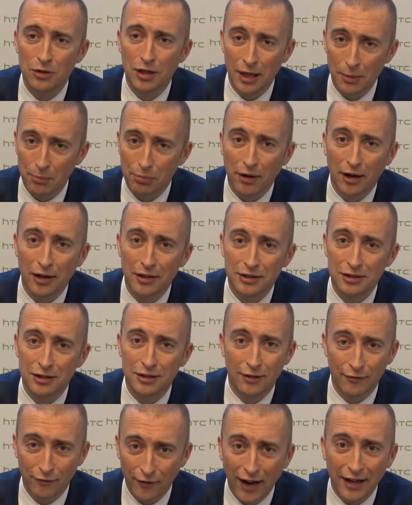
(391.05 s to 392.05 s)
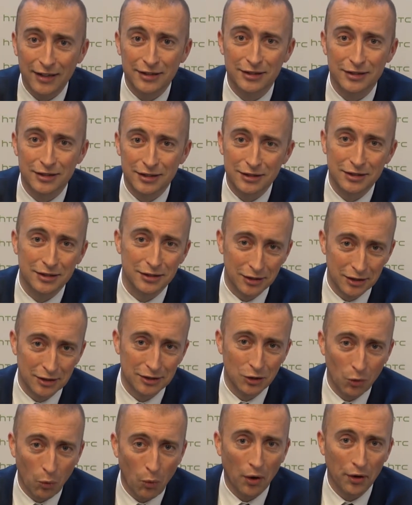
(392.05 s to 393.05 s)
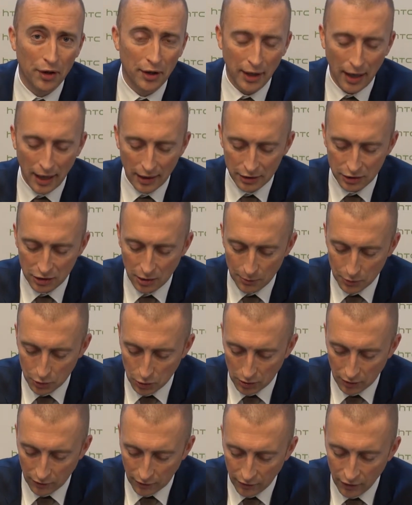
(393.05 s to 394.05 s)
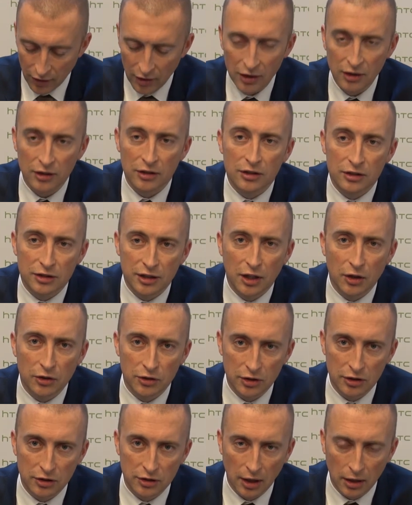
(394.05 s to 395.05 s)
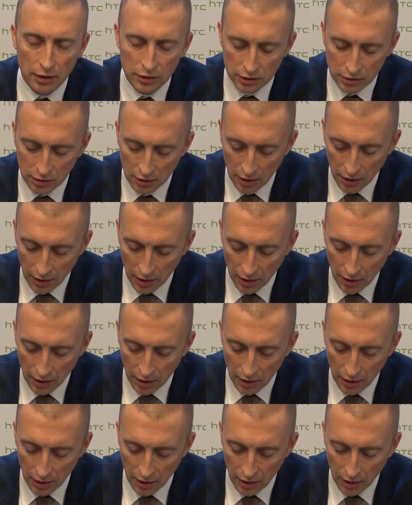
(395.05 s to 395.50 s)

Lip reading: in price the fastest is the one that has some sort of sales success.